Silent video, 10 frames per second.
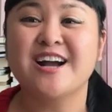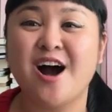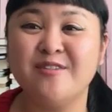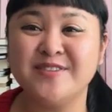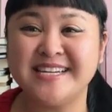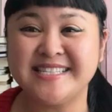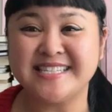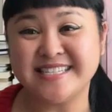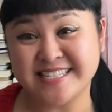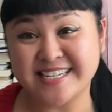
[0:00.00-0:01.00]
Confidence
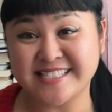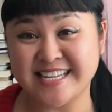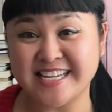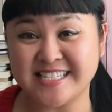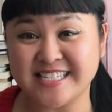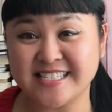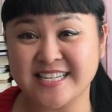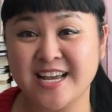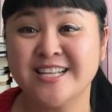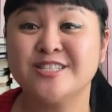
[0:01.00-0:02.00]
is contagious.
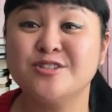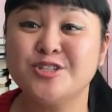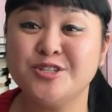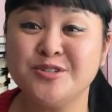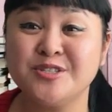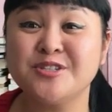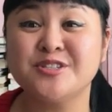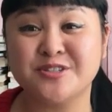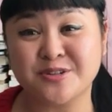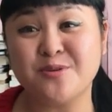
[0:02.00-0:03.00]
So choose your
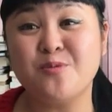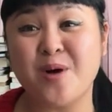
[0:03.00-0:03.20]
circle